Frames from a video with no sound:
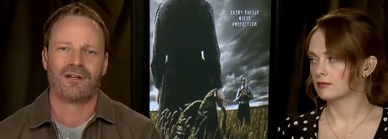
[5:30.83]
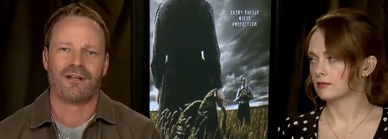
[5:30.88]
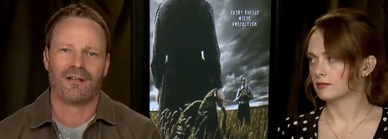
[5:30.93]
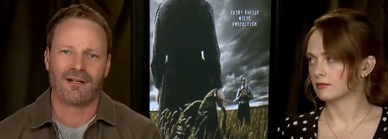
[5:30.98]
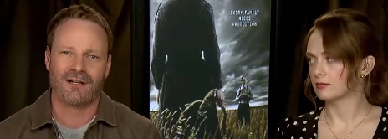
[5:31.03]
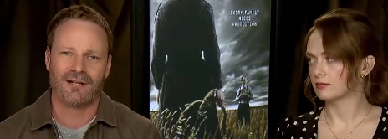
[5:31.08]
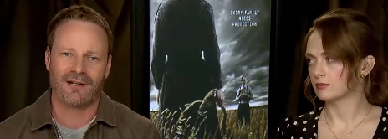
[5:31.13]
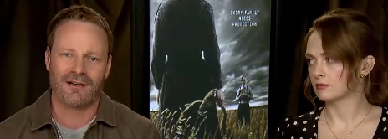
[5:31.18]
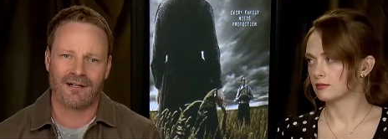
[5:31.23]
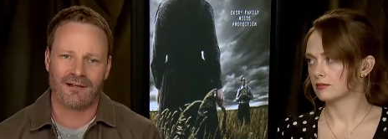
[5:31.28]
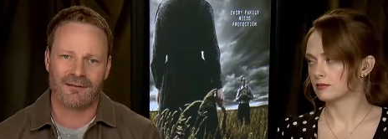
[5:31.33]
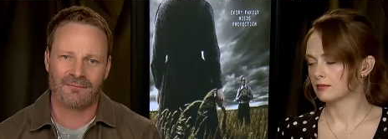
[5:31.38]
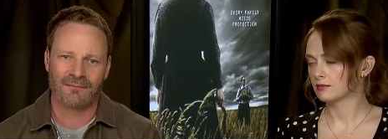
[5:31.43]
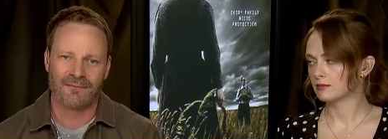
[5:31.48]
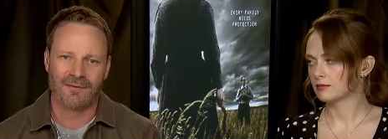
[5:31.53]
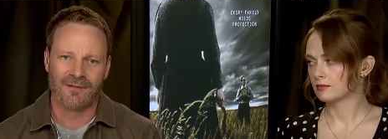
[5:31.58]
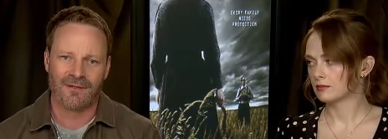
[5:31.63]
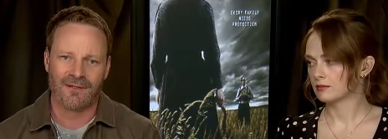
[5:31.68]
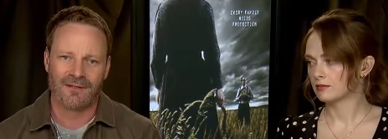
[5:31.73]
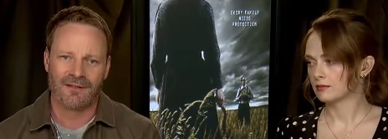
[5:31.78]

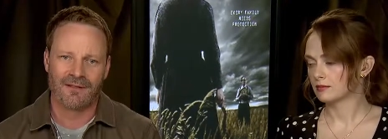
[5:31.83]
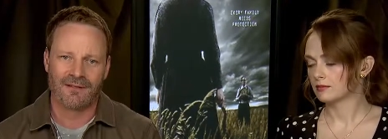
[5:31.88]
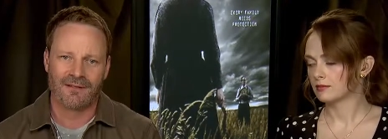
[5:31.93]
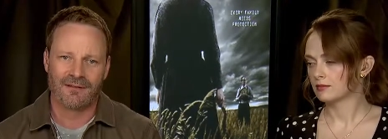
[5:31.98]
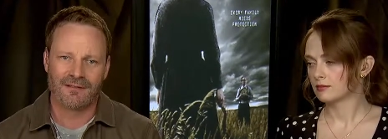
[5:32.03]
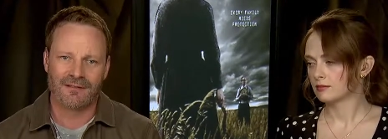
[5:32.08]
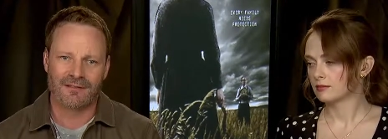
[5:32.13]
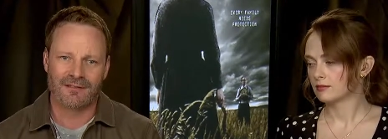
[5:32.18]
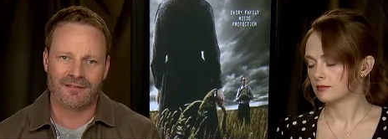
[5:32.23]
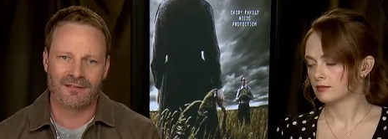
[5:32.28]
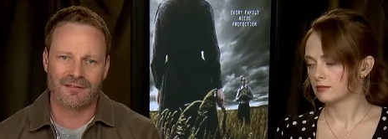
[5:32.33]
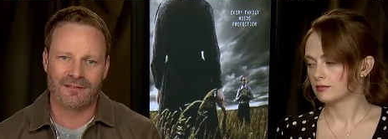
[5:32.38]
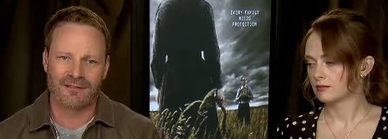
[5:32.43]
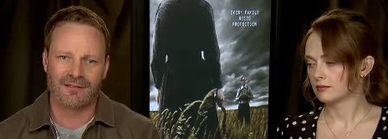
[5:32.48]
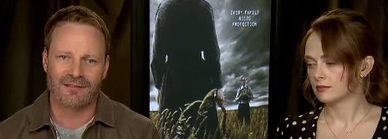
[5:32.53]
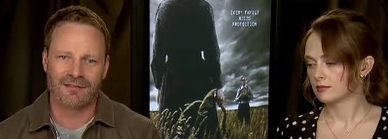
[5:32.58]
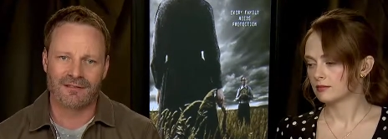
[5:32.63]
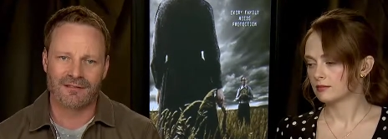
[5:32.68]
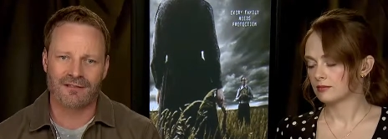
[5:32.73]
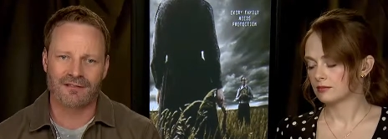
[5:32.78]
Speaker 1: um, to,
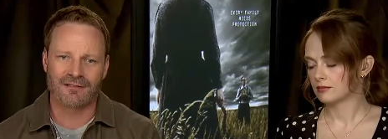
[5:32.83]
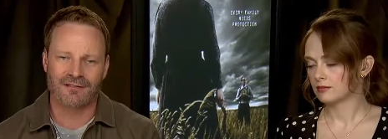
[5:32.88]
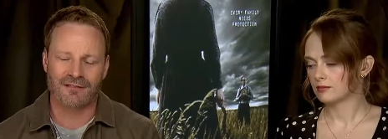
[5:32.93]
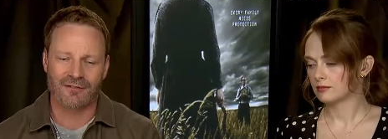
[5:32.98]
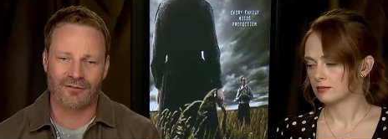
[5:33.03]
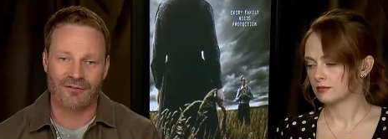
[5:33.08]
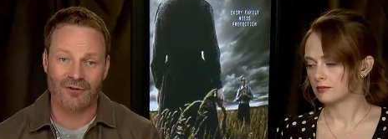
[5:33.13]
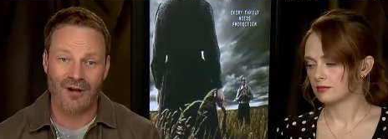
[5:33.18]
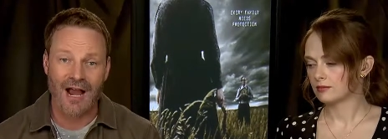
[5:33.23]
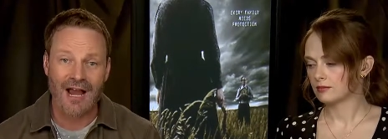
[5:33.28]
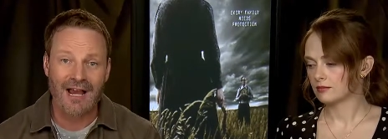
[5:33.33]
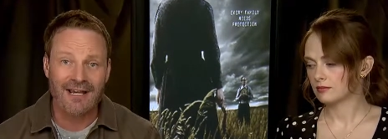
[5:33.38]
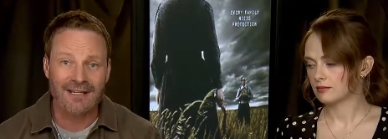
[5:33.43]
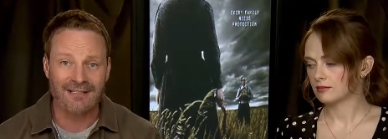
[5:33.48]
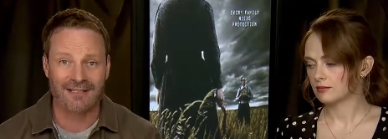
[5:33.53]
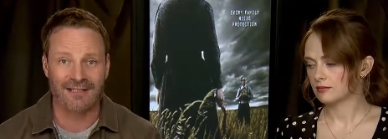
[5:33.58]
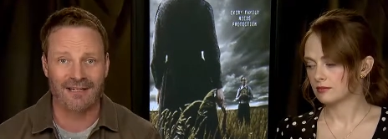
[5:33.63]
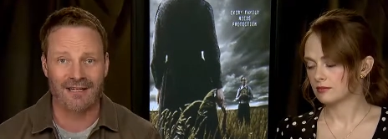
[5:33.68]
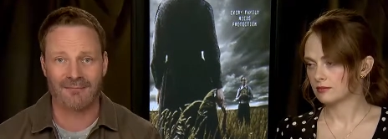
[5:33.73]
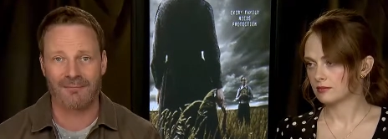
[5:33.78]
to, to, try
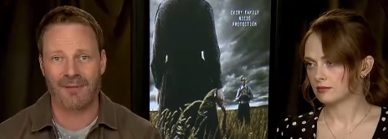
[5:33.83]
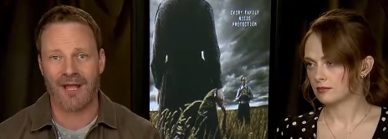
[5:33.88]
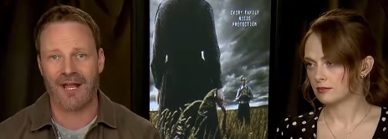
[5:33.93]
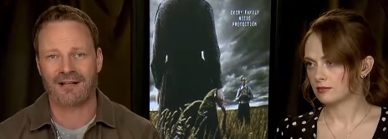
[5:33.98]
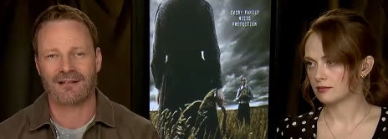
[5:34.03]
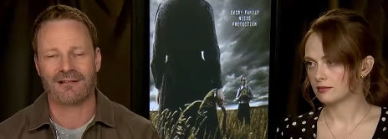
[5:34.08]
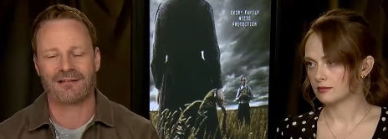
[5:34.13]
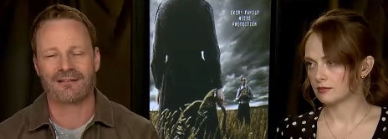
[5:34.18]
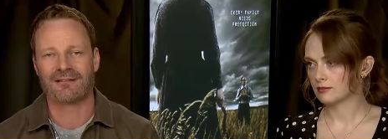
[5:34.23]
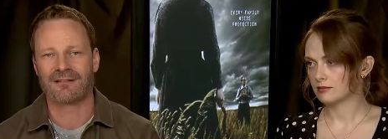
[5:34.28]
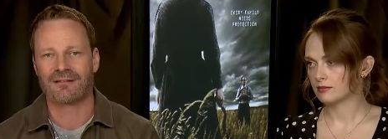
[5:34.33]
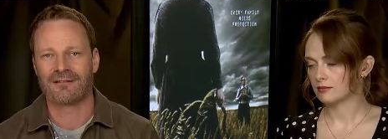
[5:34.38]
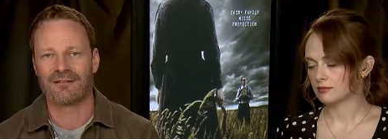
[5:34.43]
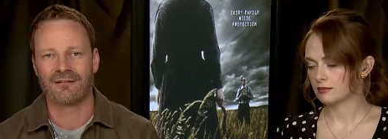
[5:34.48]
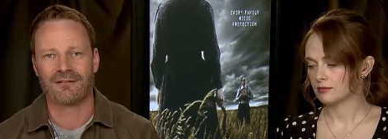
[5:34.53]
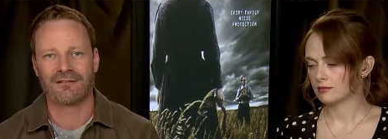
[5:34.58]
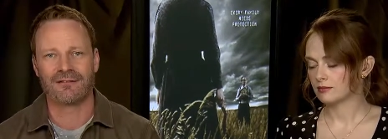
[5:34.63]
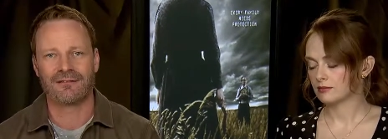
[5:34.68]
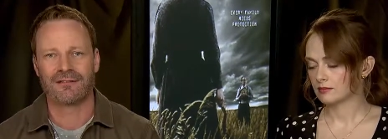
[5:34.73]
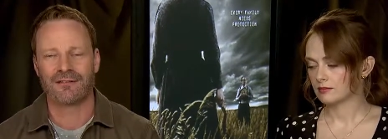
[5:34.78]
to get back to
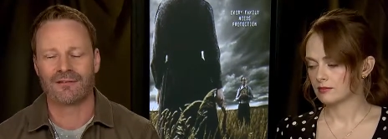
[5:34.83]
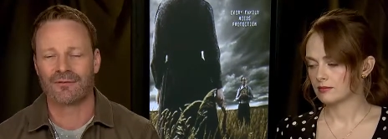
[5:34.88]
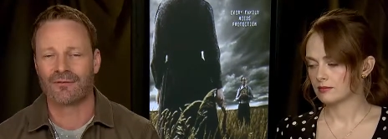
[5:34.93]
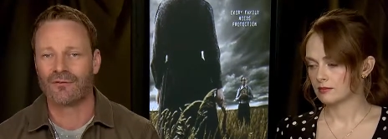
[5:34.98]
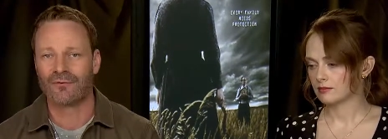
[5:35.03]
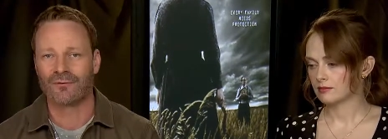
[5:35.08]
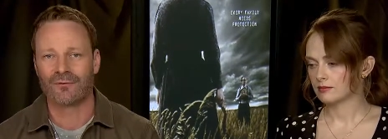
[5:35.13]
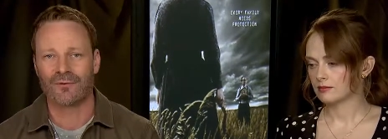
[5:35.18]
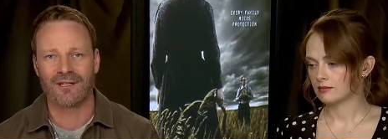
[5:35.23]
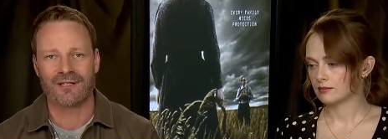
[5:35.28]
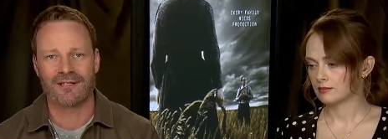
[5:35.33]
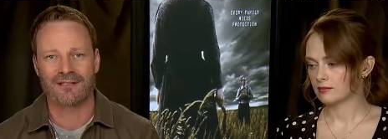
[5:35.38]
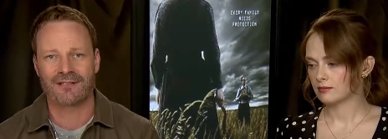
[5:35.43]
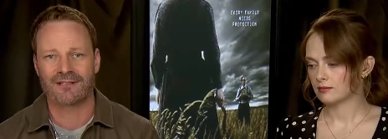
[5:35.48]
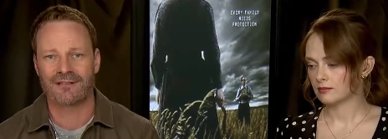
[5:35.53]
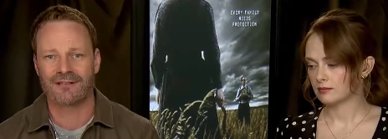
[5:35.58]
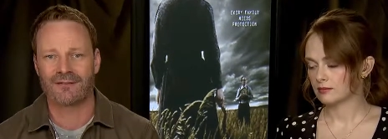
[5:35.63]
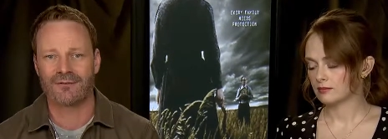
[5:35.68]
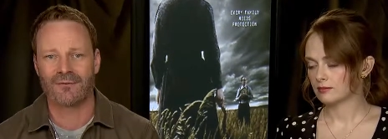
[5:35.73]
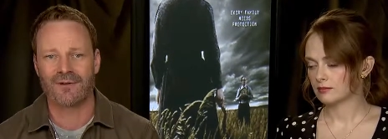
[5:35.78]
the, their old ways,
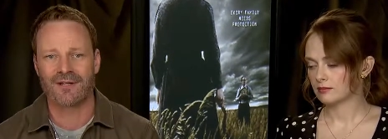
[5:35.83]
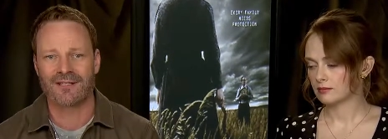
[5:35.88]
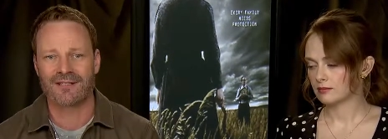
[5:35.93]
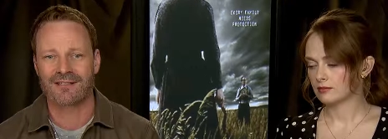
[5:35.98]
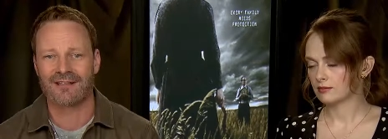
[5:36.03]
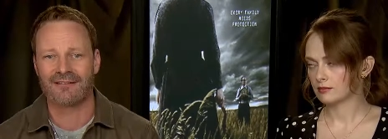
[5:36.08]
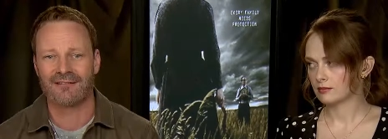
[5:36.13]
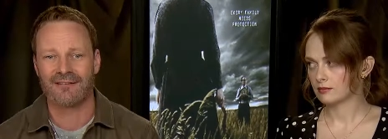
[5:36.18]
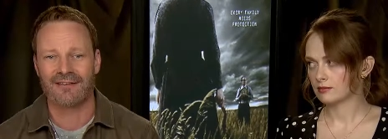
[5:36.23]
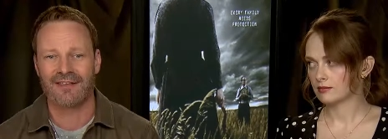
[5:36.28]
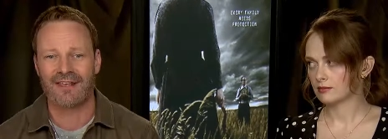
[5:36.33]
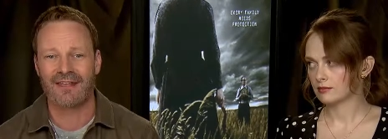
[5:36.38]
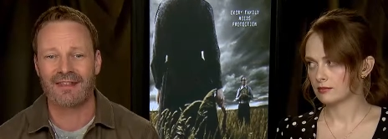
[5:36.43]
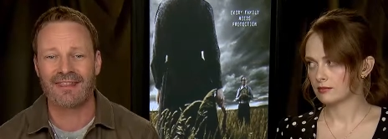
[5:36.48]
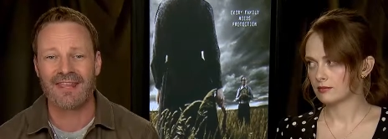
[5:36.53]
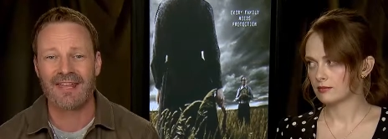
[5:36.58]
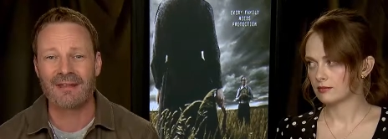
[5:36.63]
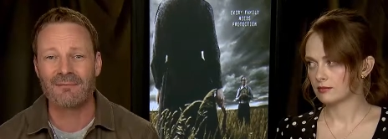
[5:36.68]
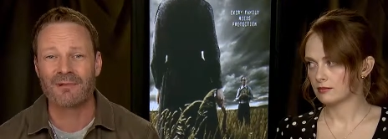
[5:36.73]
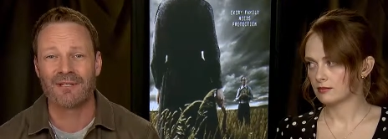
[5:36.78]
to the ways that,
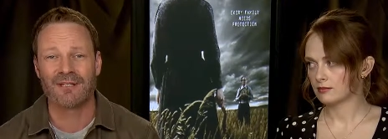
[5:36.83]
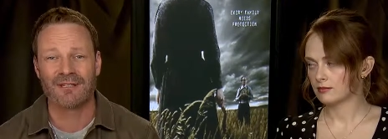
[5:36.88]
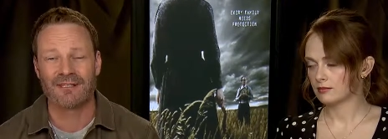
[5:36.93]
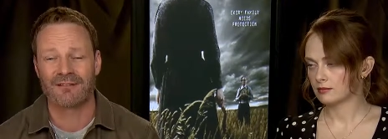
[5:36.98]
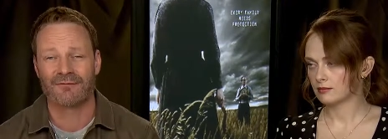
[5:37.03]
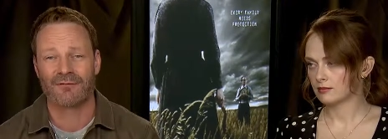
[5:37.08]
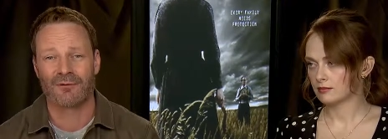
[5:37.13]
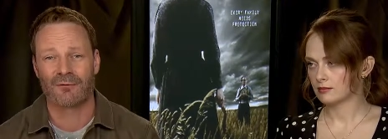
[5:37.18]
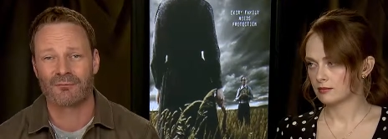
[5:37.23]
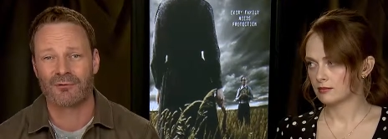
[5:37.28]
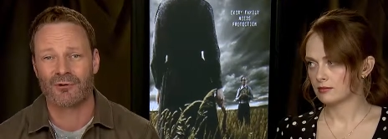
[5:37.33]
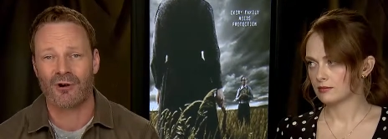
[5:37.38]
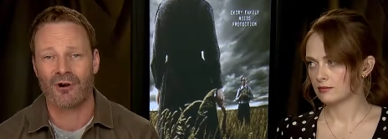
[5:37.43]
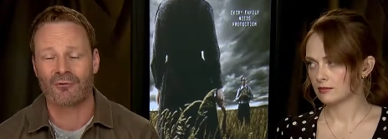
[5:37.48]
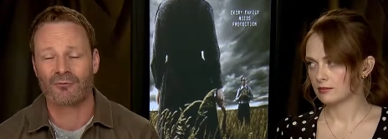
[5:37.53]
that they believe are, are